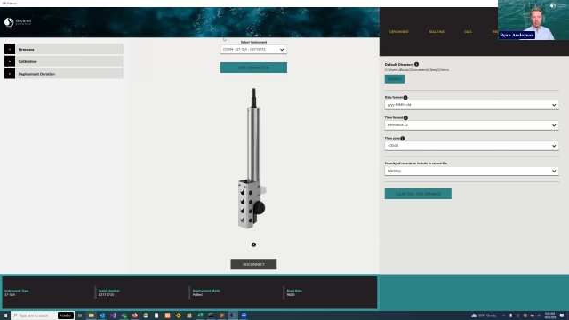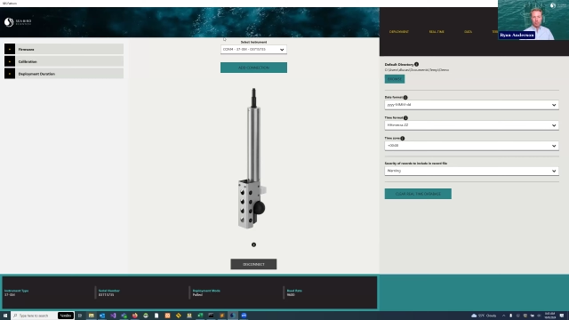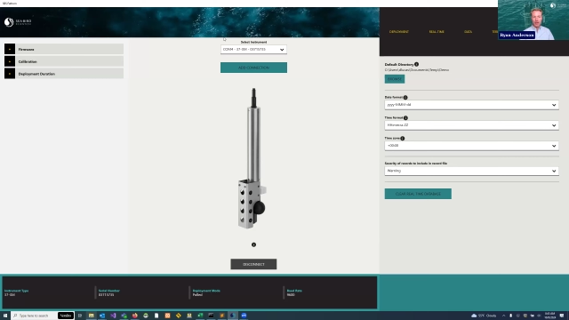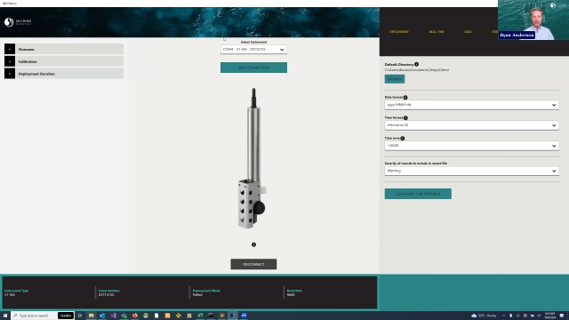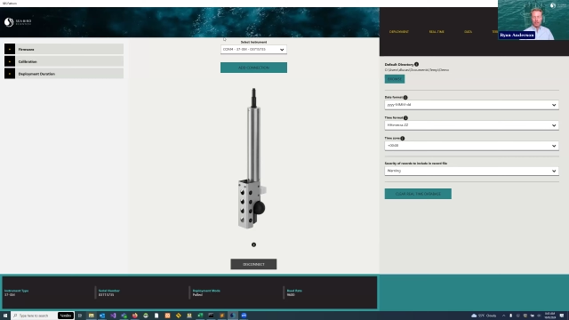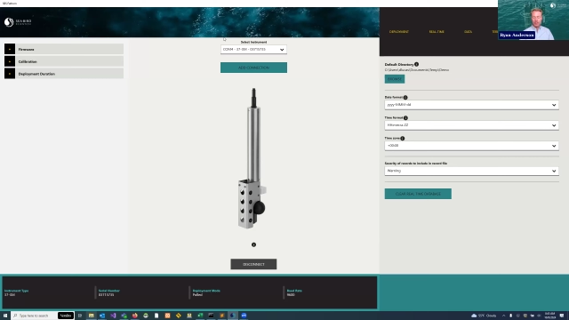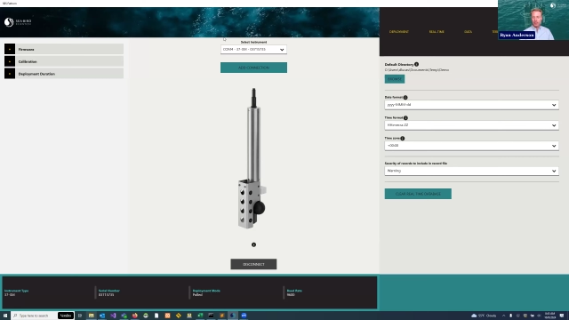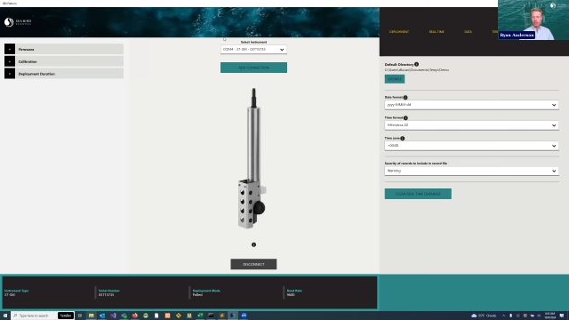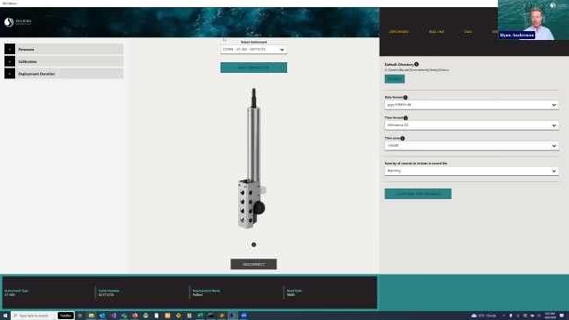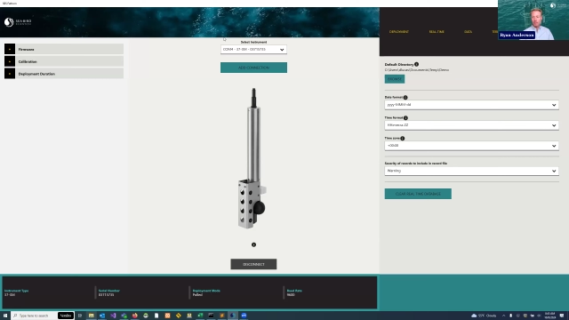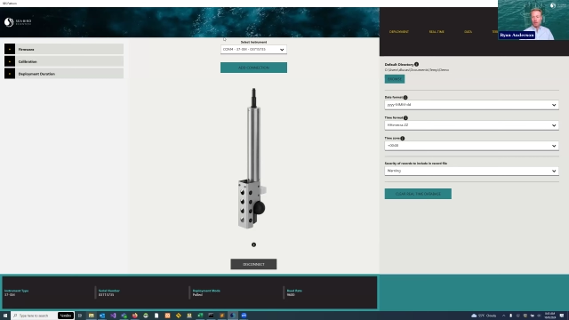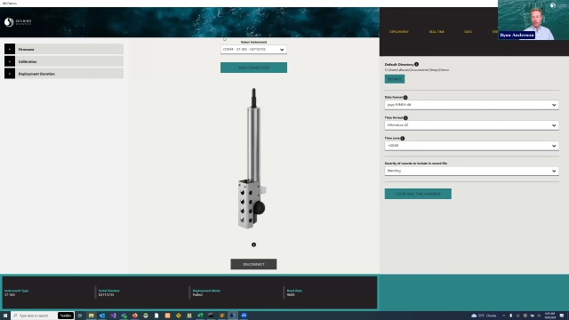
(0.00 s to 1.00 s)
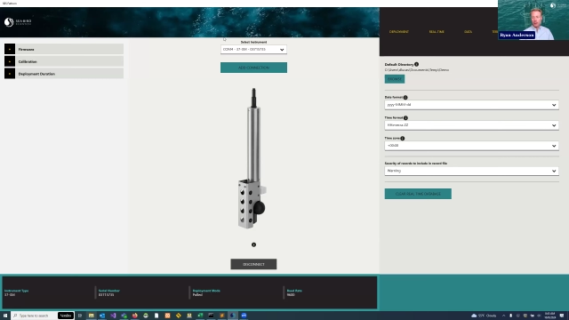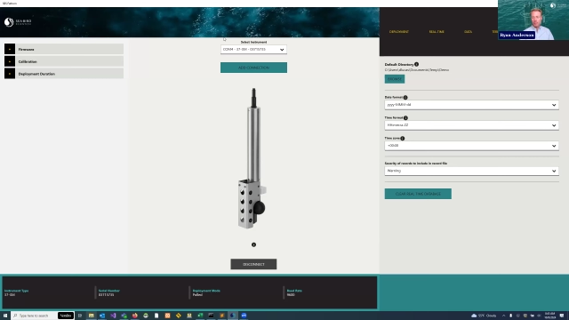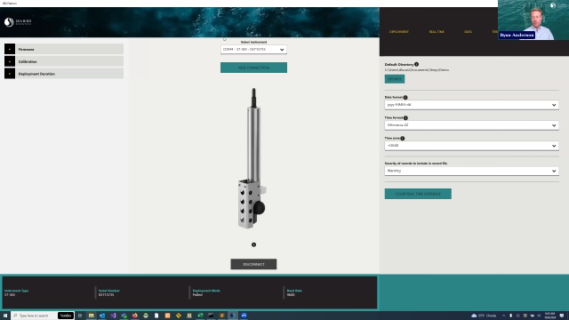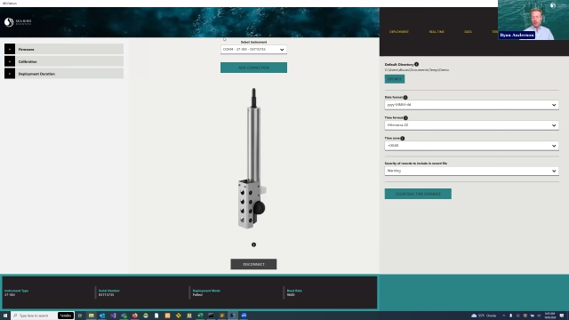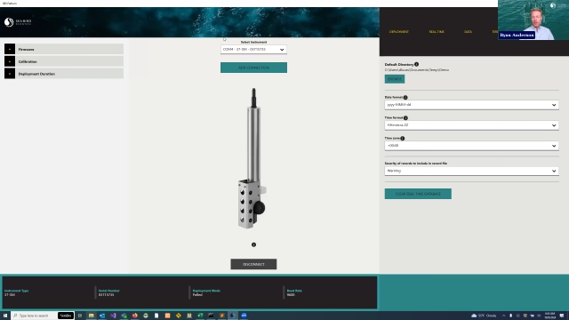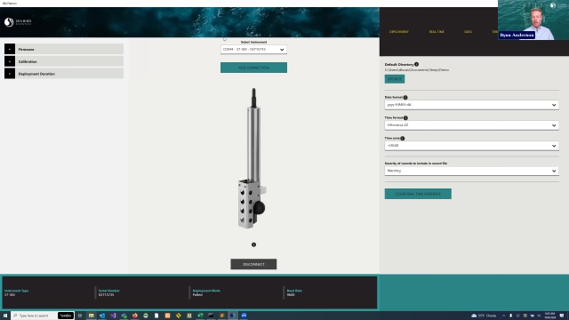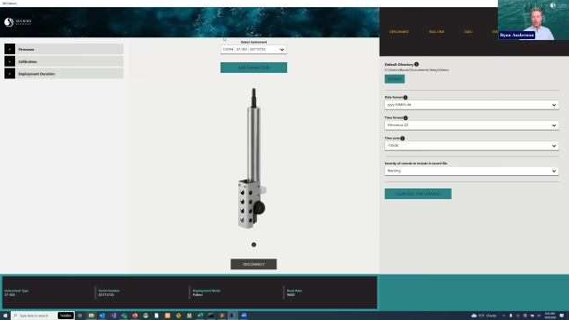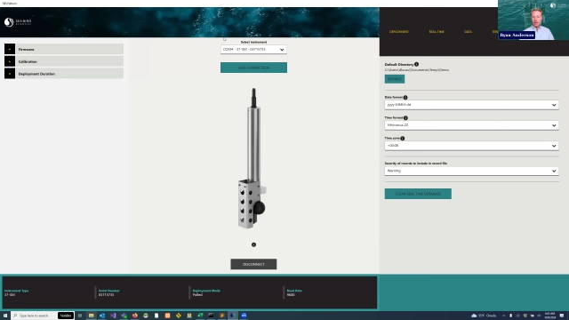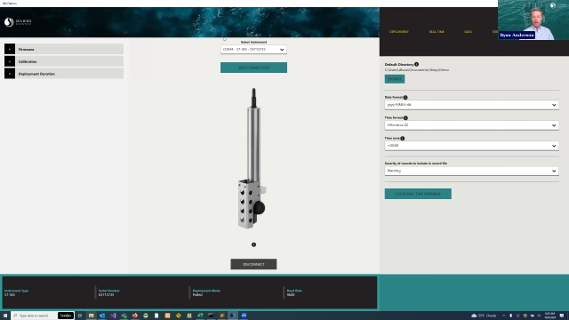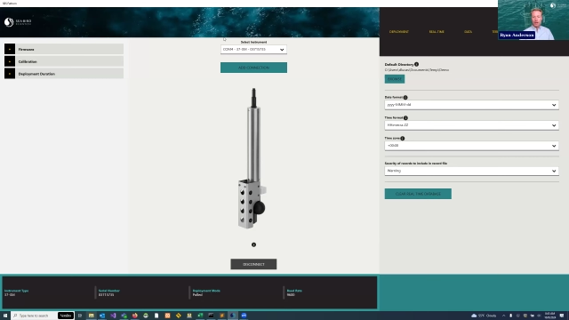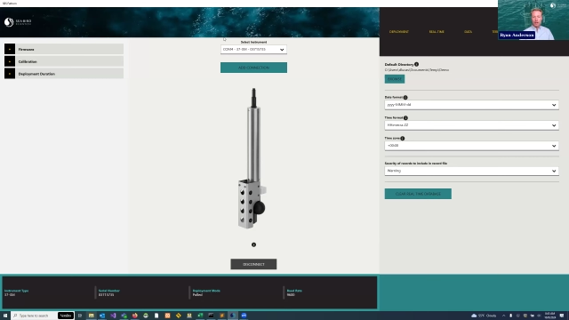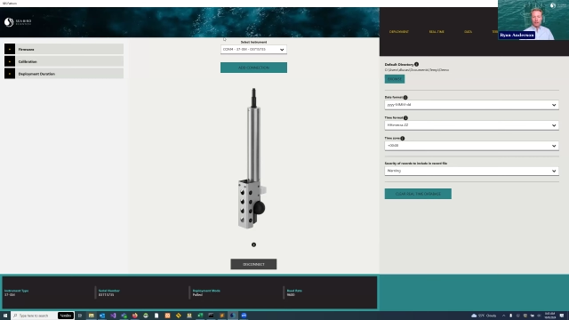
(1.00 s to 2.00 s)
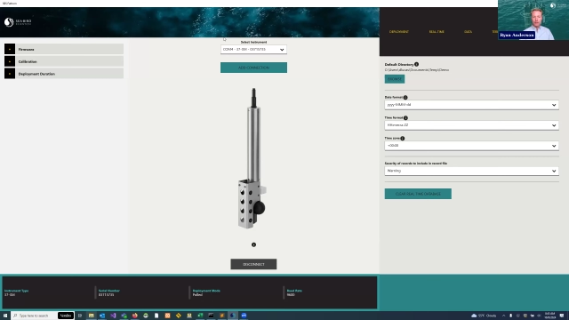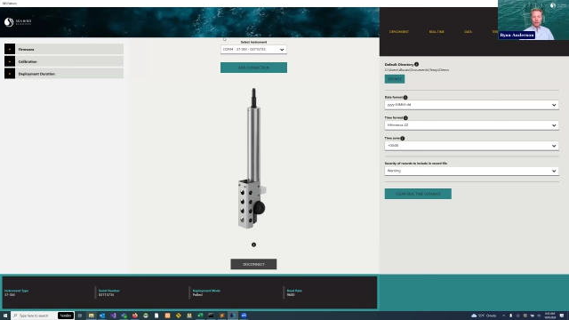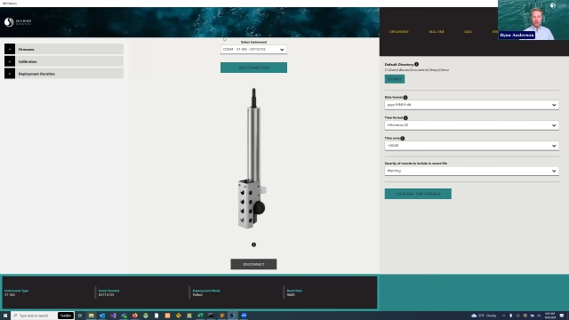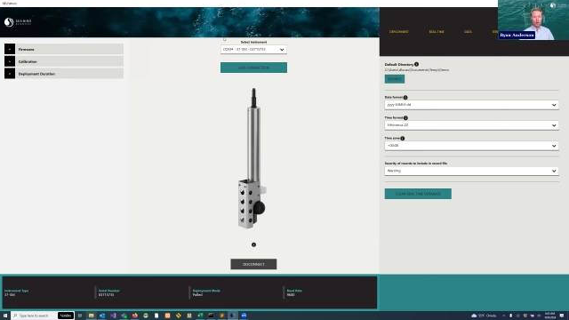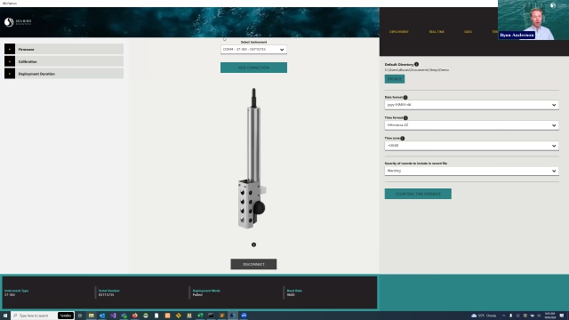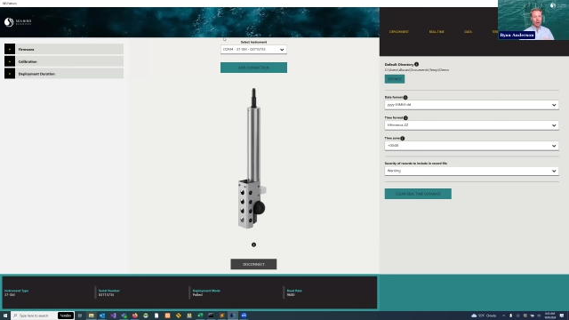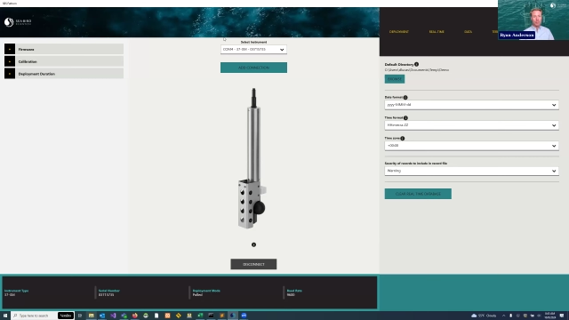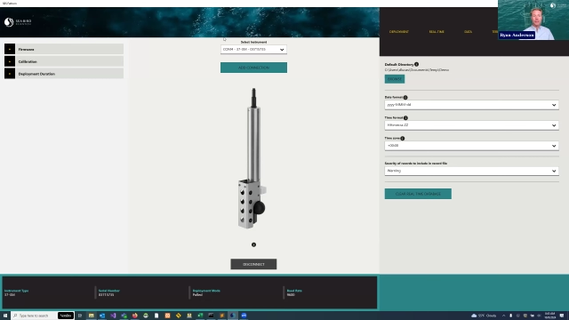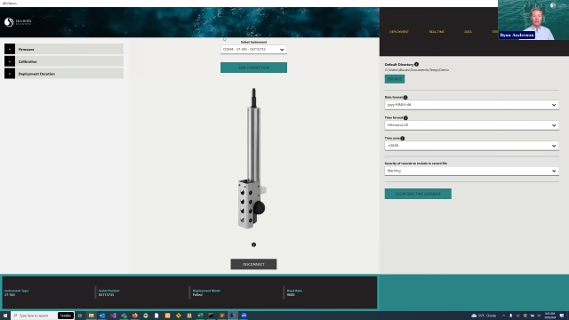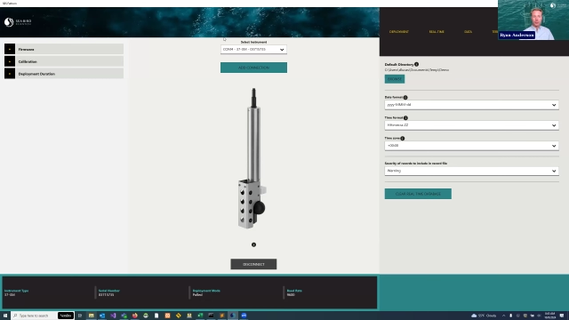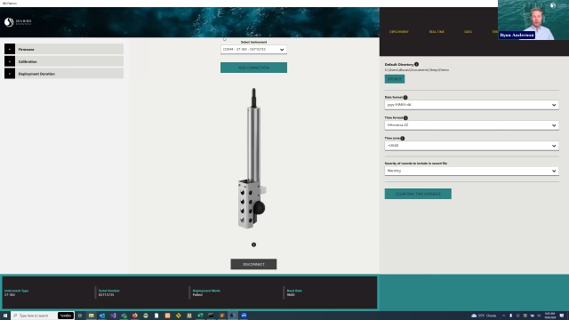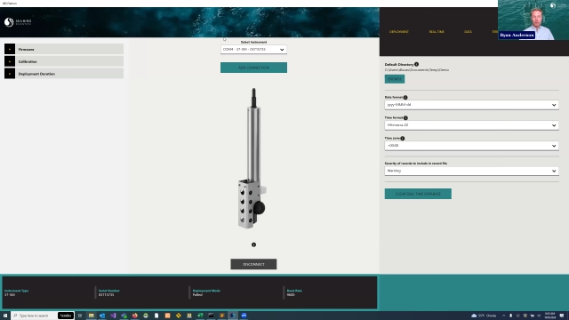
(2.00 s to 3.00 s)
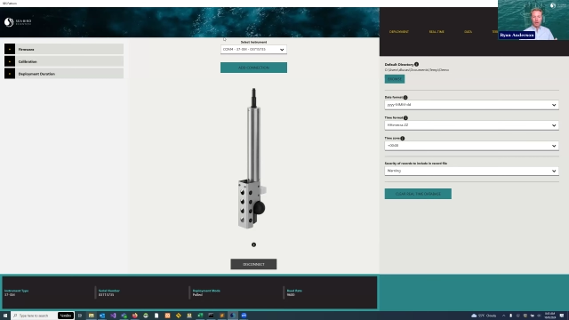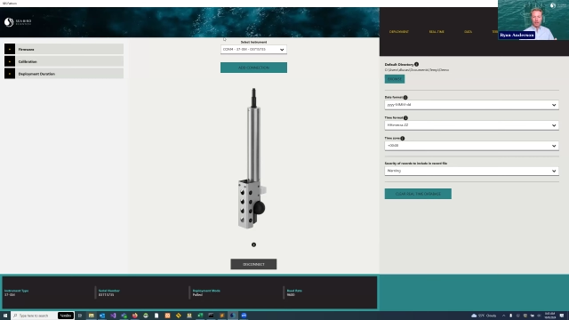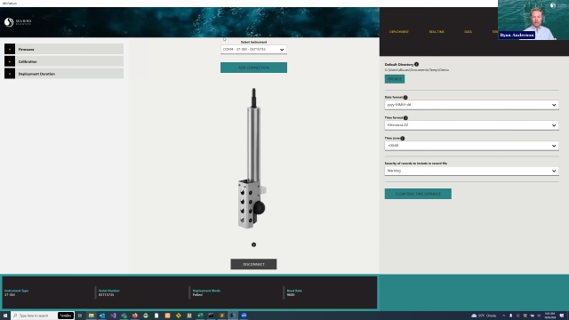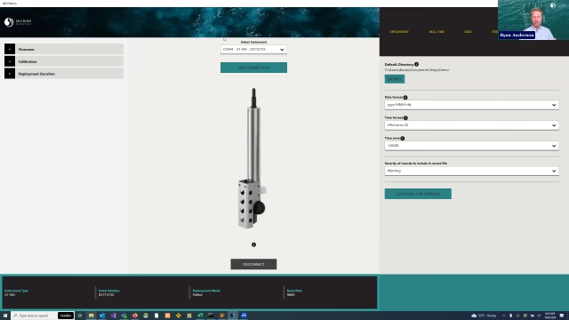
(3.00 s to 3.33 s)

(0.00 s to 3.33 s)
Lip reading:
(no speaker visible)